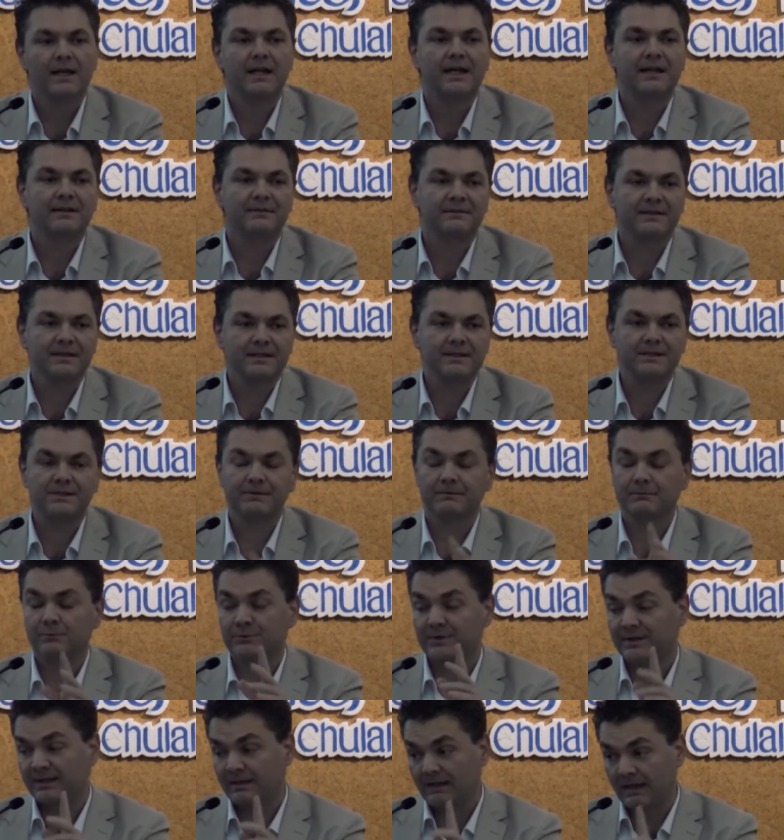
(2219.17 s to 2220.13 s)
And this,
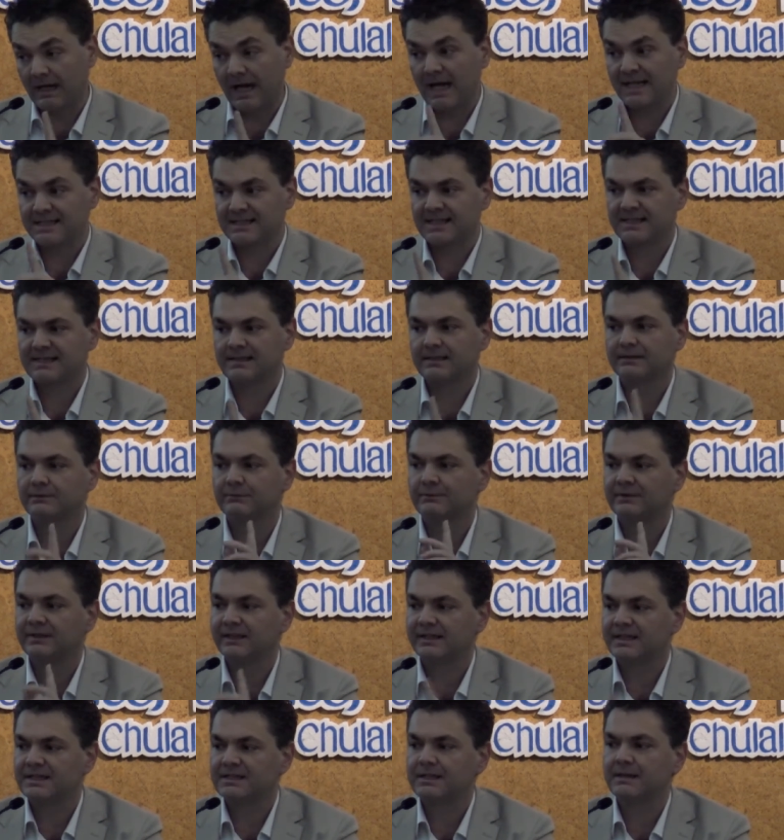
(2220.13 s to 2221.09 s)
as I said, with
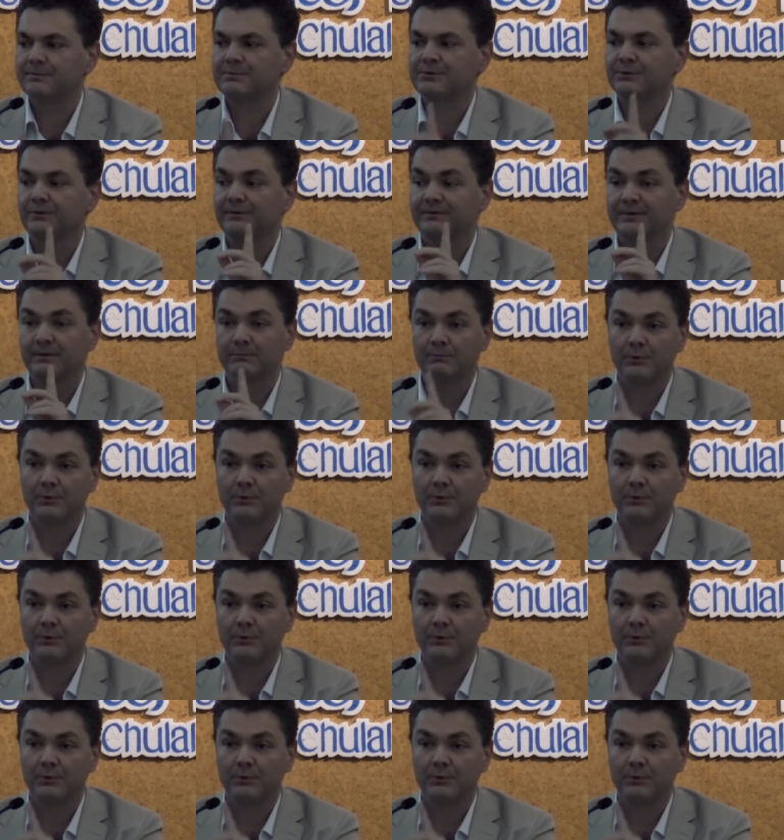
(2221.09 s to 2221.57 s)
the exception of the